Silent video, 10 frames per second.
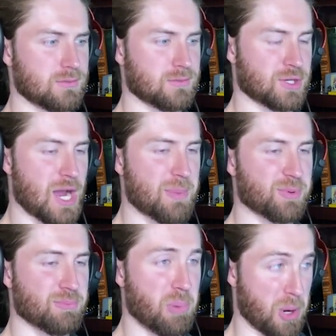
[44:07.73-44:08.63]
The copper
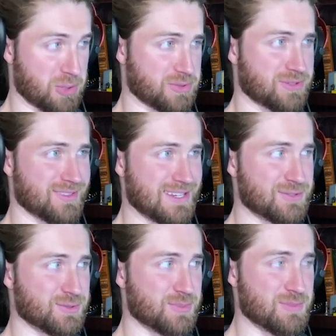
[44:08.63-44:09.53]
bars need
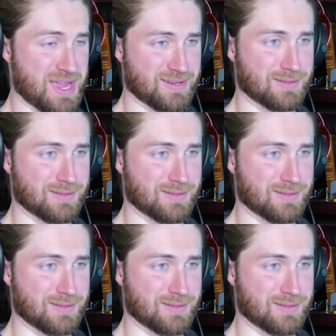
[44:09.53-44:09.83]
to be made.